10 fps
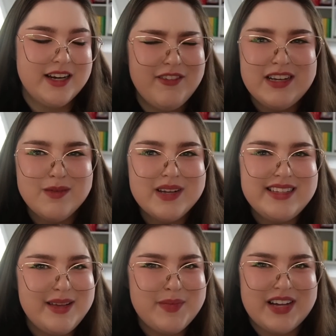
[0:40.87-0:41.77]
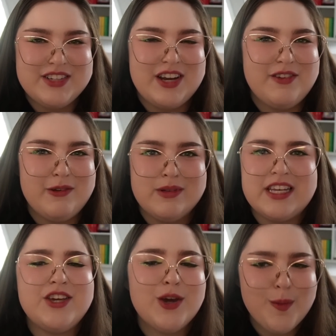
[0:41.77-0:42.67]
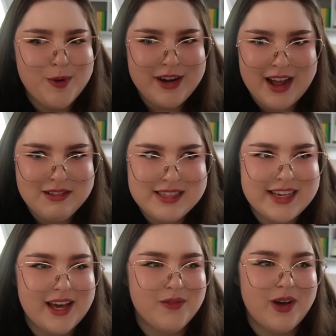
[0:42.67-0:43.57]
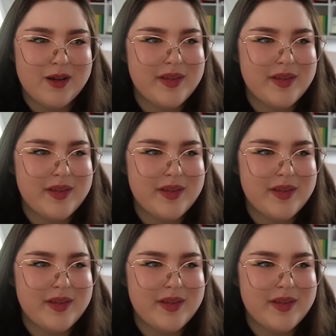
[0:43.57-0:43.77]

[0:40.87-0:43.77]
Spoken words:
Every time I say Bangchan, everyone's like, you're pronouncing it wrong.